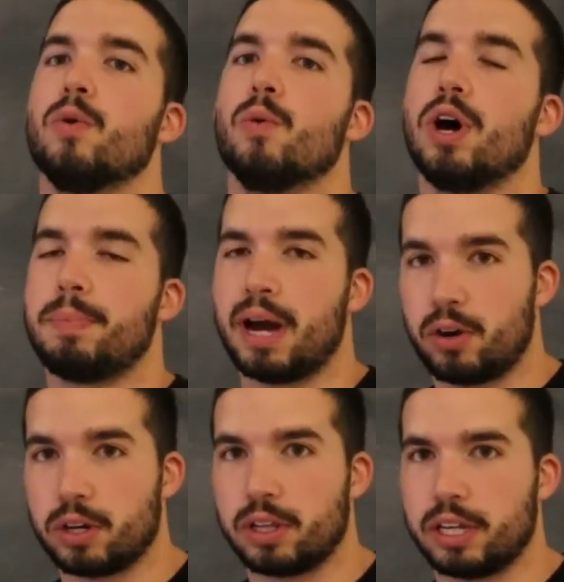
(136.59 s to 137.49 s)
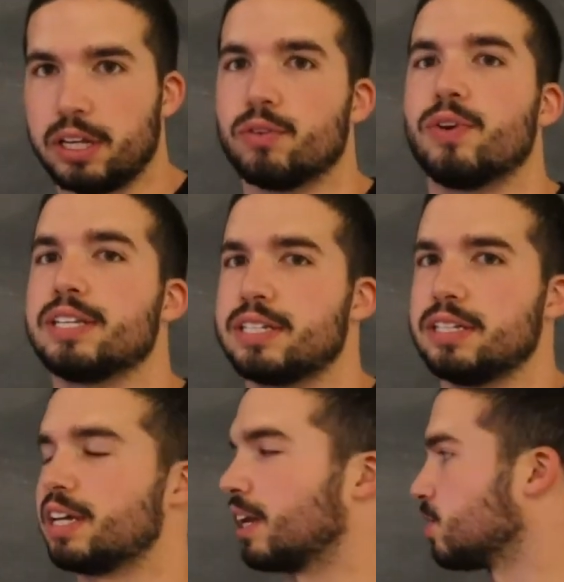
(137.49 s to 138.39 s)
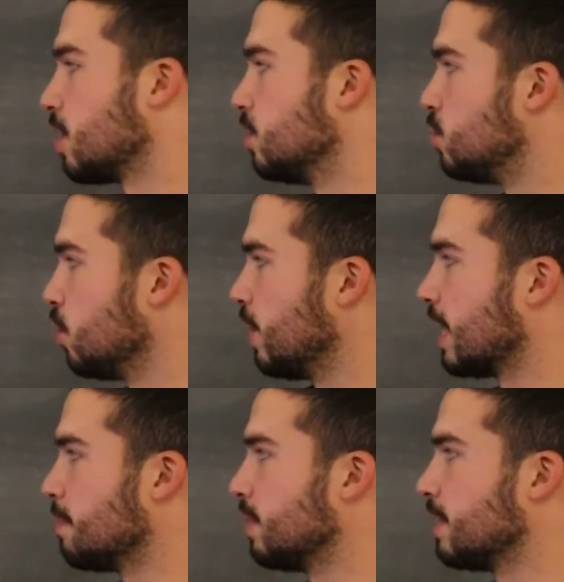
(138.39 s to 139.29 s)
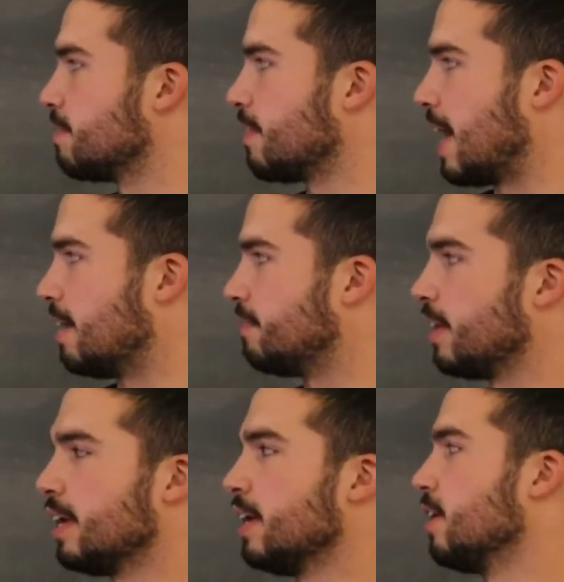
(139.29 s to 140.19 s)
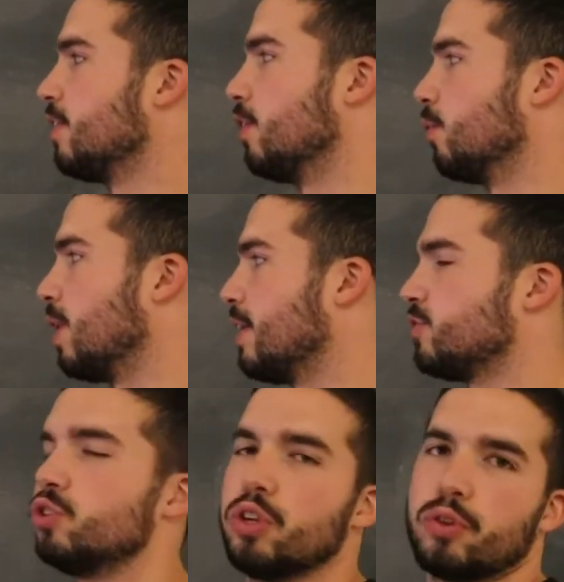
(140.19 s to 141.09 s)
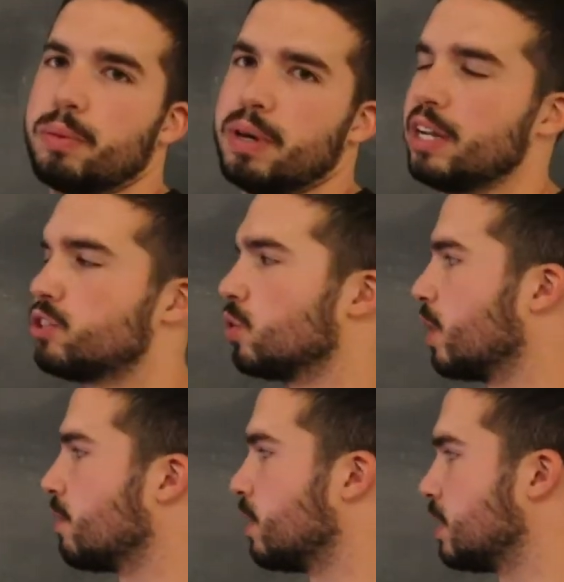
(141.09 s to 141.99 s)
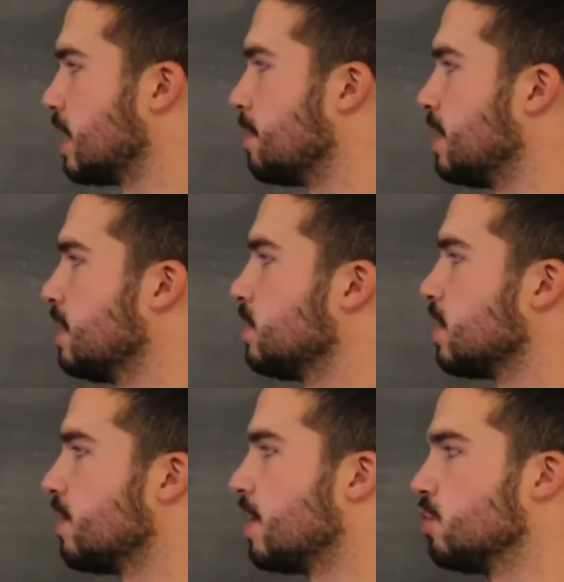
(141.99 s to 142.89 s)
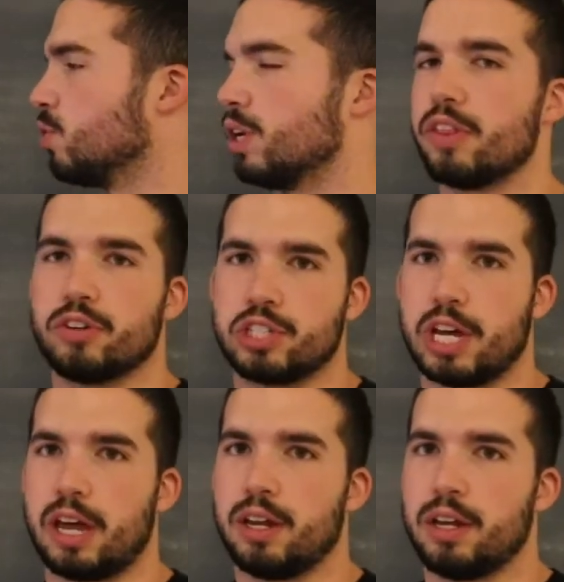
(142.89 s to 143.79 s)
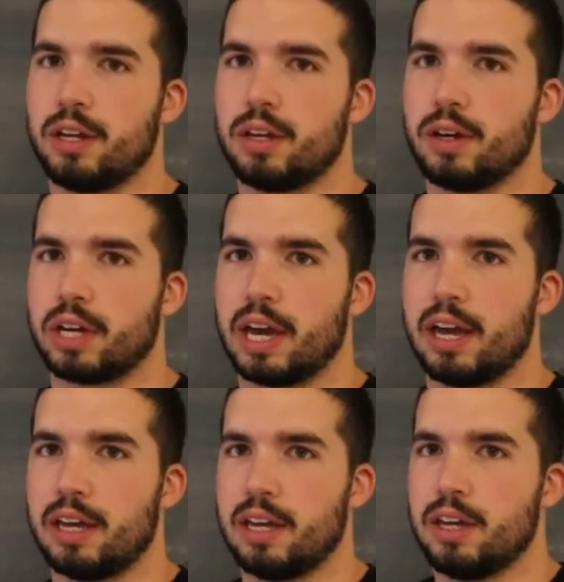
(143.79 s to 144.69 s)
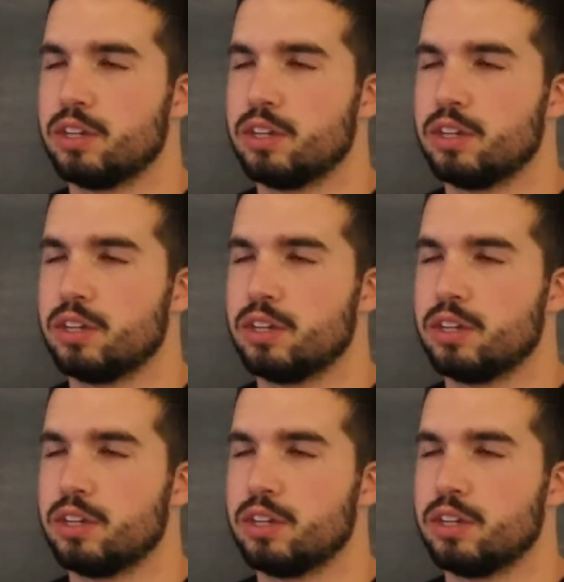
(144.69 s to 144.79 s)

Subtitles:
One power clean, rest 10 seconds until they complete 5. They'll rest 2 to 3 minutes or whatever the time is and then do another set. Okay?